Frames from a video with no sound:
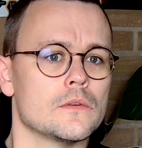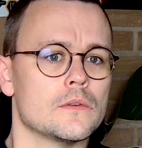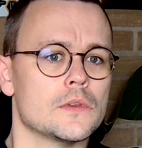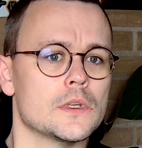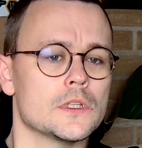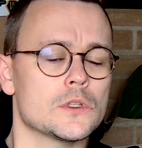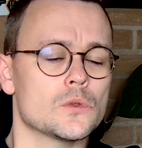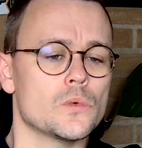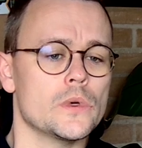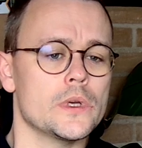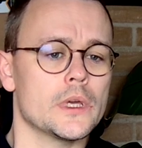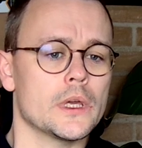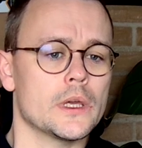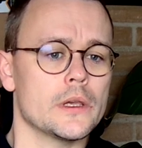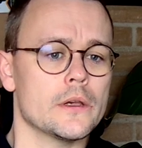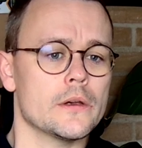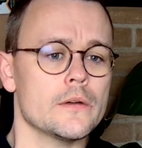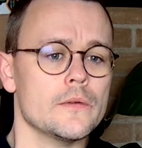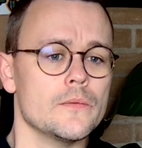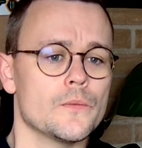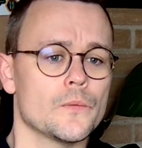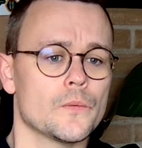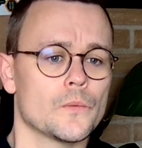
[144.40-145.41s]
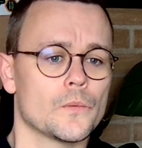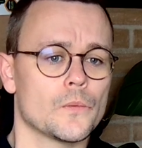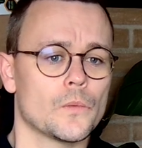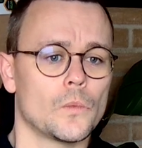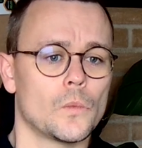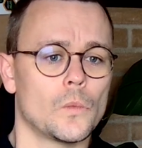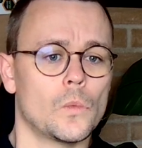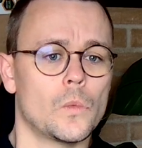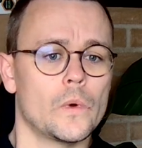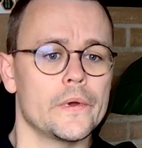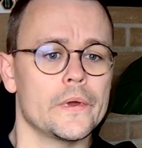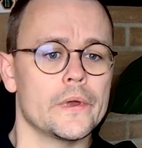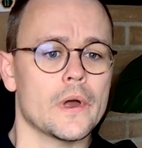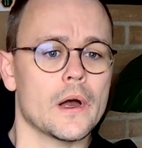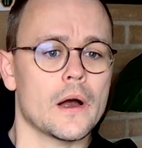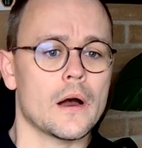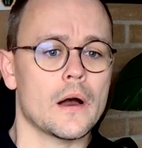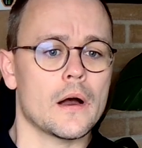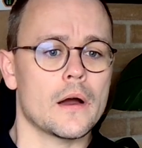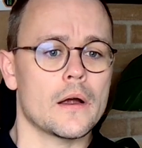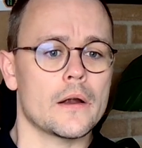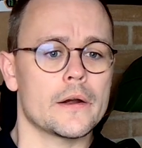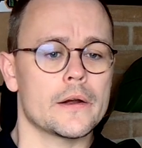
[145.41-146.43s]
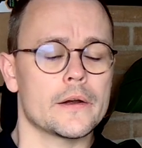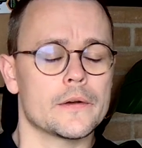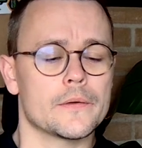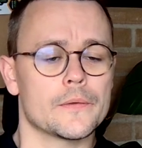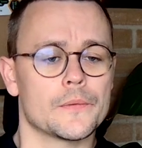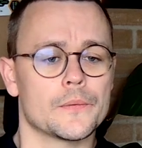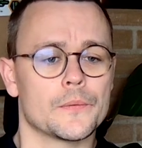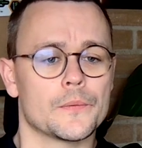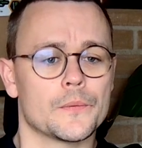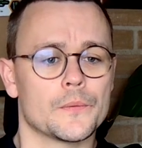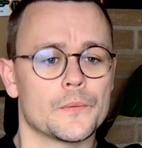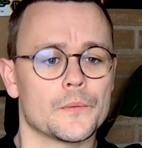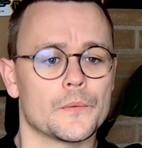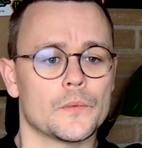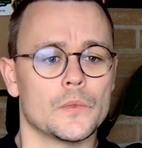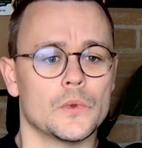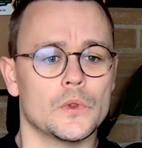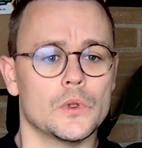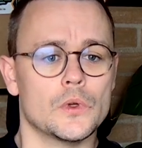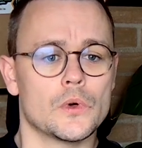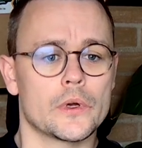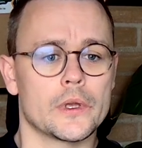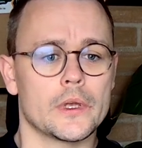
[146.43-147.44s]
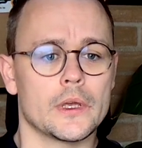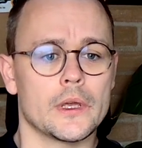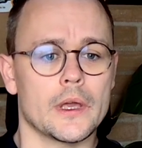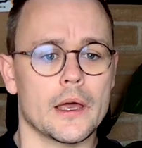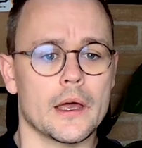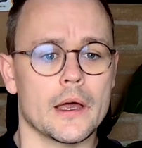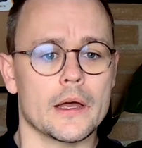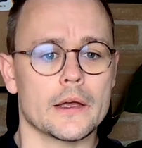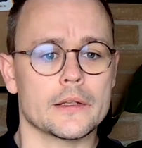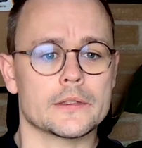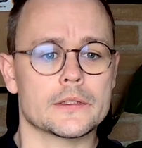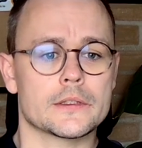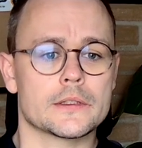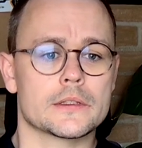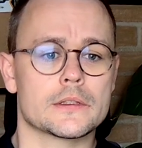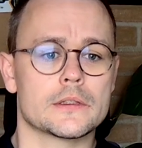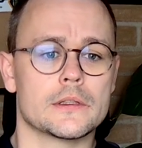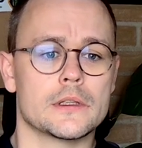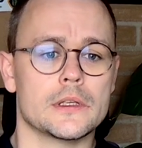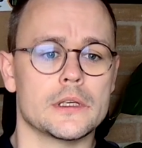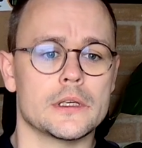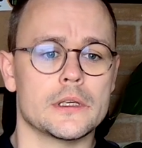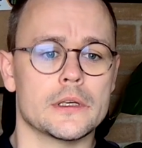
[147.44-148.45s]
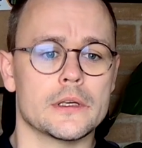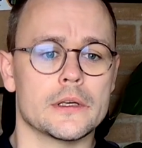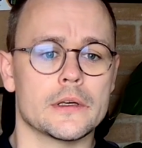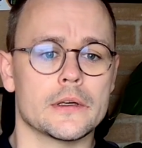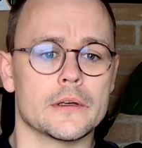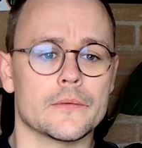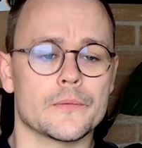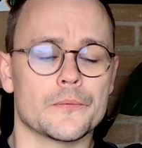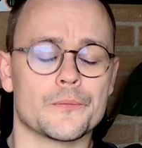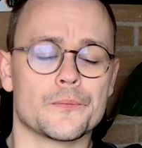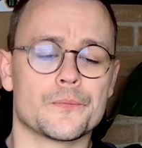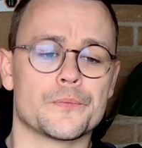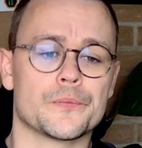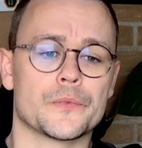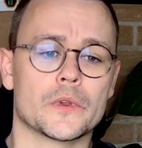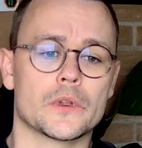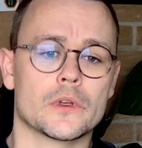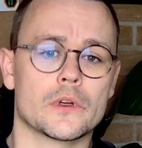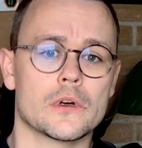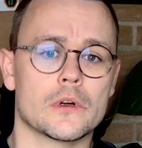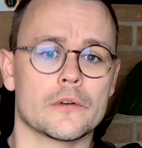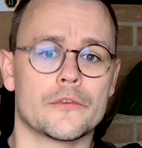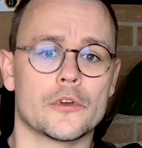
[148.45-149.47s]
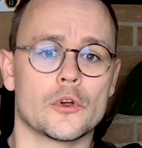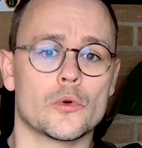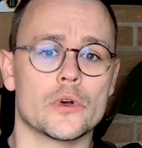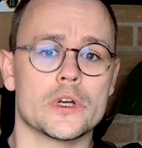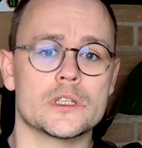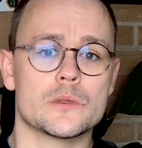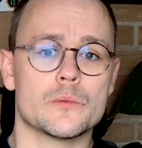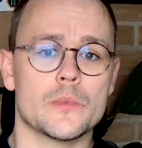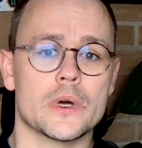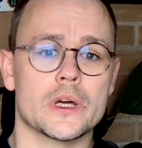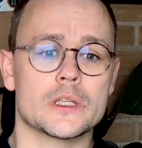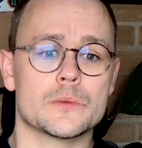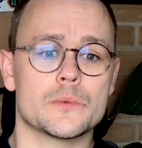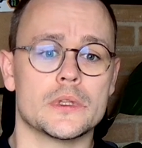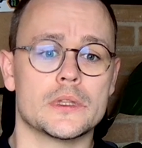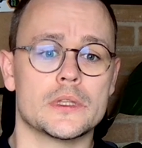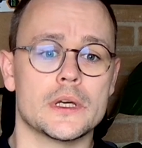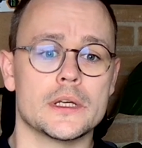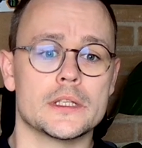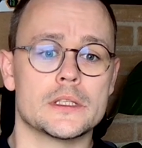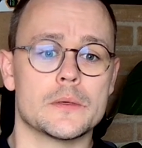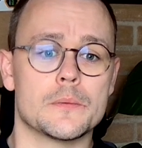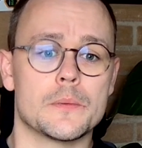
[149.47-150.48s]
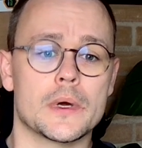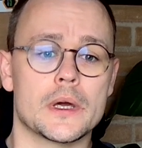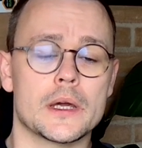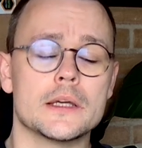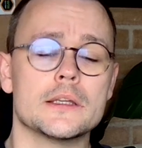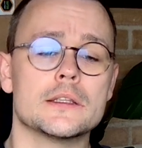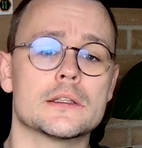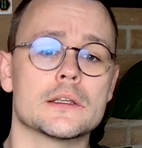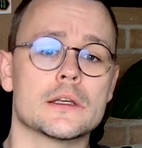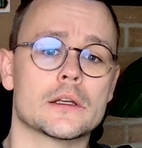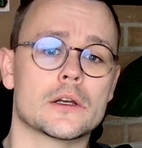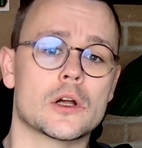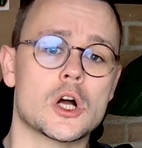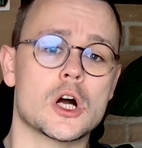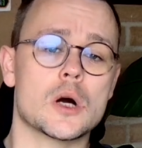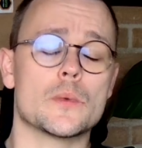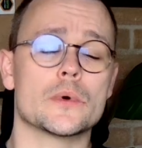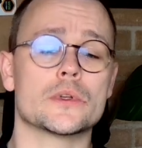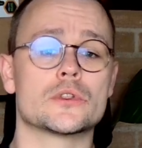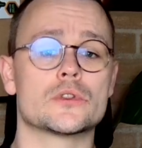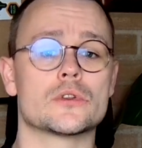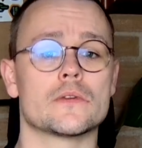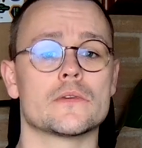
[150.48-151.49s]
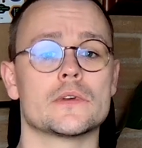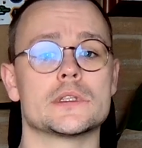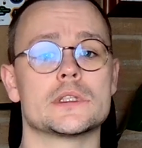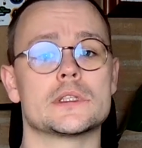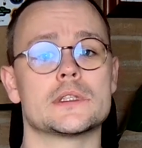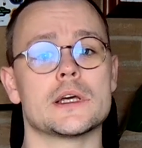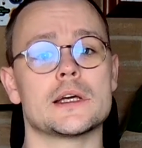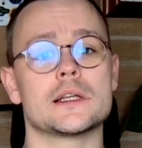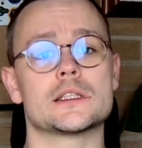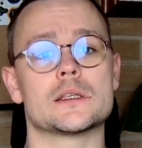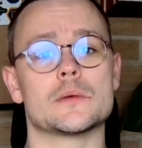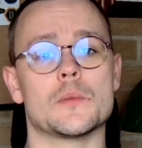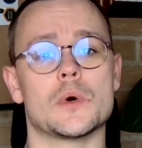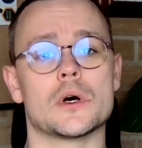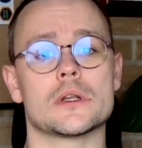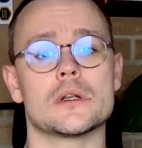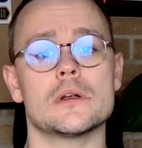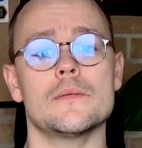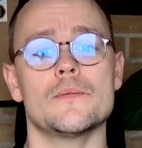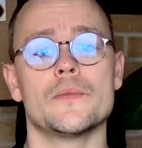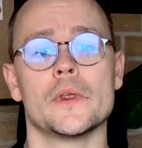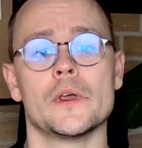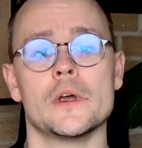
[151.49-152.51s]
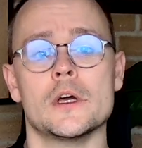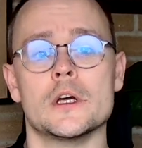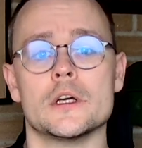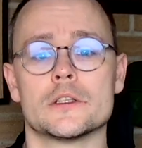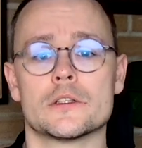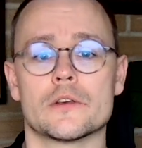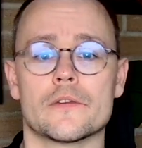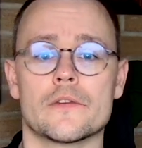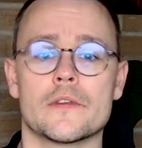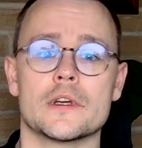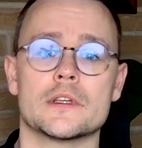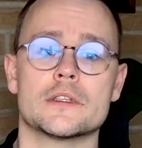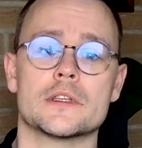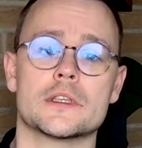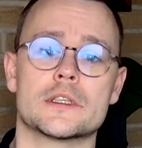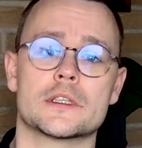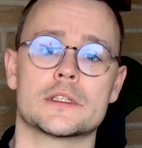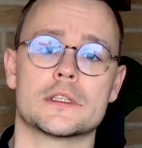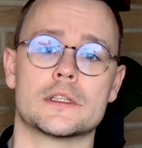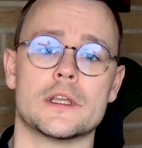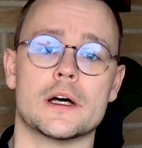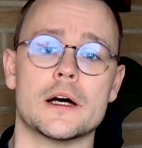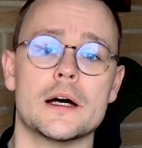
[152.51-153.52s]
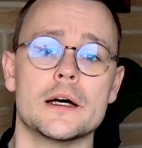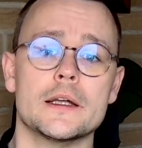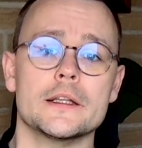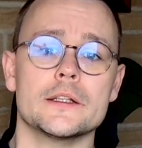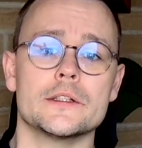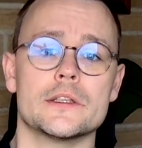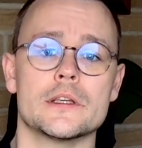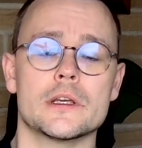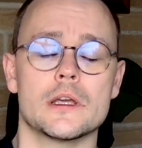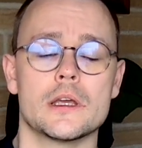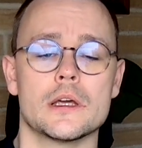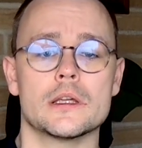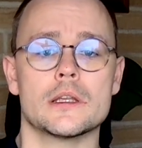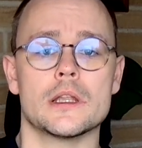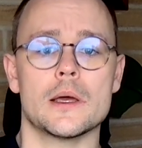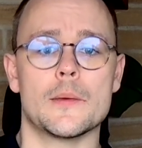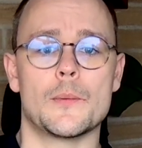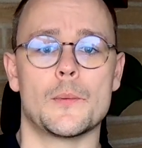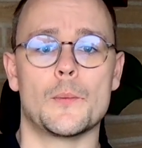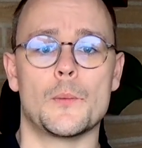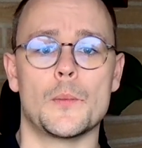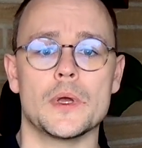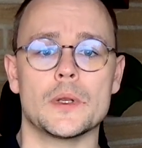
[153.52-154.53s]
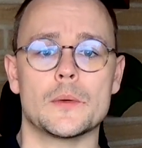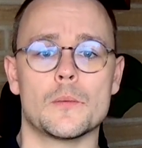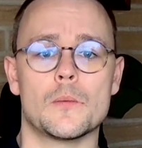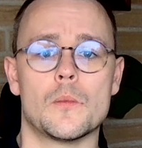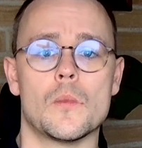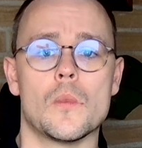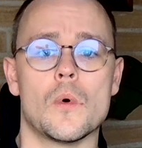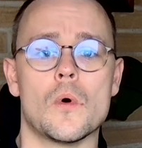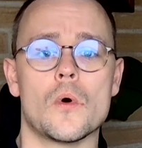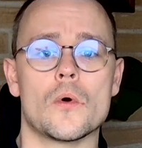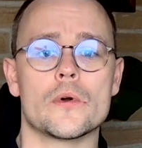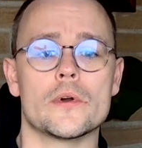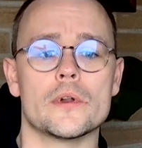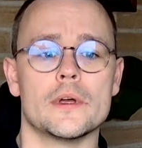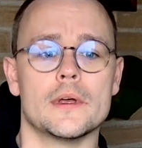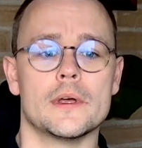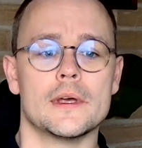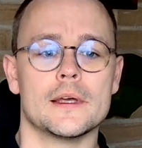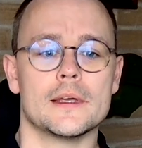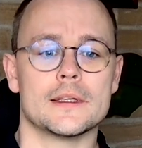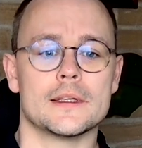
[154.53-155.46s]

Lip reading: This week here, we are looking at the configuration management database and common service data model. So things are starting to get a bit more